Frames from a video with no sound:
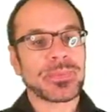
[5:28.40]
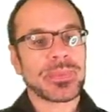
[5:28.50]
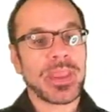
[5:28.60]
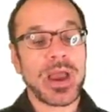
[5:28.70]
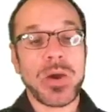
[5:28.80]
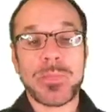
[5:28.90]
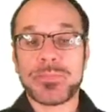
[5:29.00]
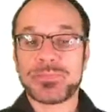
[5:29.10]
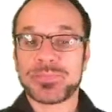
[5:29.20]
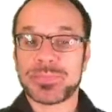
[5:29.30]
Now,
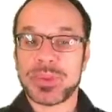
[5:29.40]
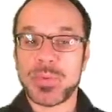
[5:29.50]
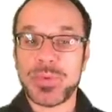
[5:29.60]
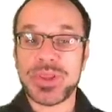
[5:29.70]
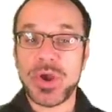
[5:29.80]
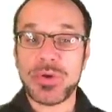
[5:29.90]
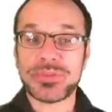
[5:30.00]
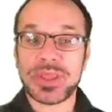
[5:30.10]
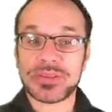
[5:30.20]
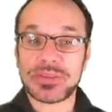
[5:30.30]
we know
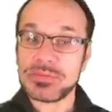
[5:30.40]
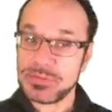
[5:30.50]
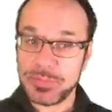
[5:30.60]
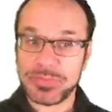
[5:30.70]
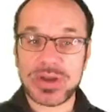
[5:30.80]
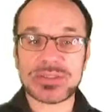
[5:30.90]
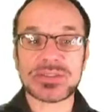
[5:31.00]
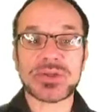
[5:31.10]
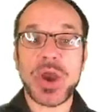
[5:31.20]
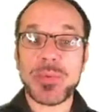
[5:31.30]
that the
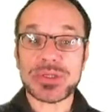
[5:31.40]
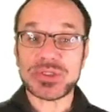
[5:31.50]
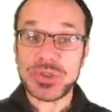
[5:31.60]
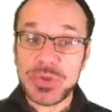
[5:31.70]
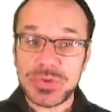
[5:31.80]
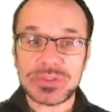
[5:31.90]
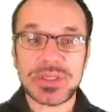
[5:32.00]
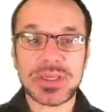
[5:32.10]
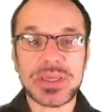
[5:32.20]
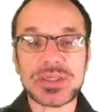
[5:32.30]
processor I was
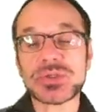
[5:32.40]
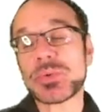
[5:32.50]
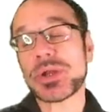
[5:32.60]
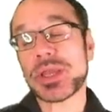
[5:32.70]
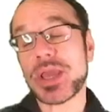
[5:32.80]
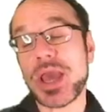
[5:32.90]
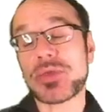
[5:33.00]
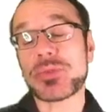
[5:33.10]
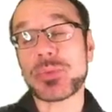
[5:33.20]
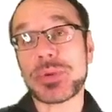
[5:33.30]
using is running at
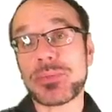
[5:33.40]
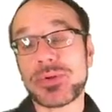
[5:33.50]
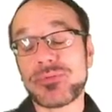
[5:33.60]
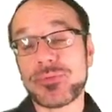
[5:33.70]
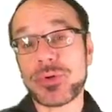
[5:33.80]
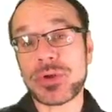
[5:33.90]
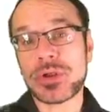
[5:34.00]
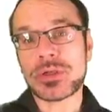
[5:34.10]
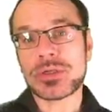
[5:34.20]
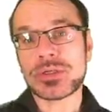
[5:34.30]
3.4
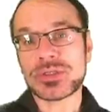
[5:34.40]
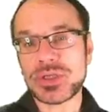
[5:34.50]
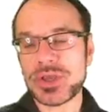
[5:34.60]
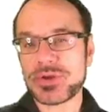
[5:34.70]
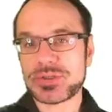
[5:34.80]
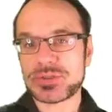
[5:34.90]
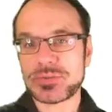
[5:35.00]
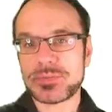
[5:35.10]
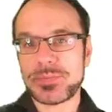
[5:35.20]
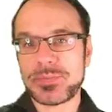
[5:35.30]
gigahertz.
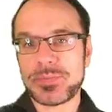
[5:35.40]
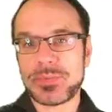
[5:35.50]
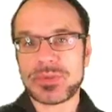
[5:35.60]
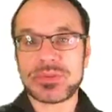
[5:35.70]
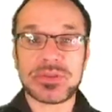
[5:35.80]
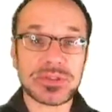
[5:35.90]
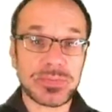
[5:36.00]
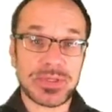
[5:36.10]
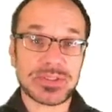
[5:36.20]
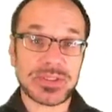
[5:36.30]
This
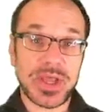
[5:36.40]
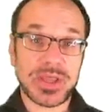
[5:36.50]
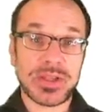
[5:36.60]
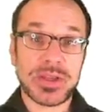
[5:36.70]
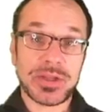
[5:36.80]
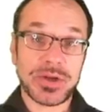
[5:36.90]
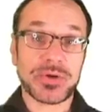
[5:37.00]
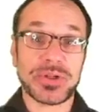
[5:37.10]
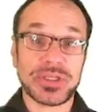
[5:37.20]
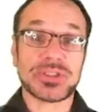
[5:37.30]
means that there are
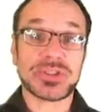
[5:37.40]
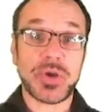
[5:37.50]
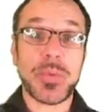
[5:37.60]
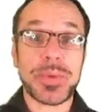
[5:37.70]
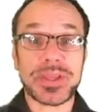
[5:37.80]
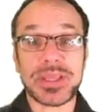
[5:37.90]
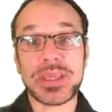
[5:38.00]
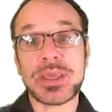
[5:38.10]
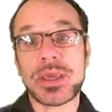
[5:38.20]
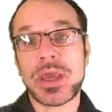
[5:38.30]
only so
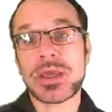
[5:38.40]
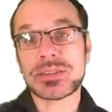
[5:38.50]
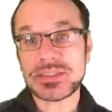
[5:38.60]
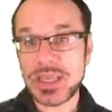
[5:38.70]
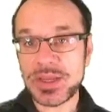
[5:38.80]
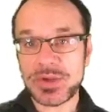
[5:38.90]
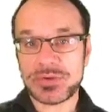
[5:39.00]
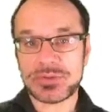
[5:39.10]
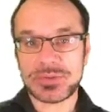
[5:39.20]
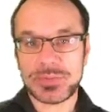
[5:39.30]
many
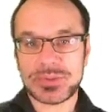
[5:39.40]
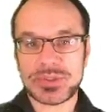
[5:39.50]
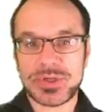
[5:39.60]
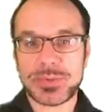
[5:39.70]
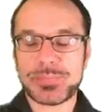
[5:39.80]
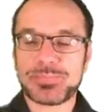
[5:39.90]
cycles per second.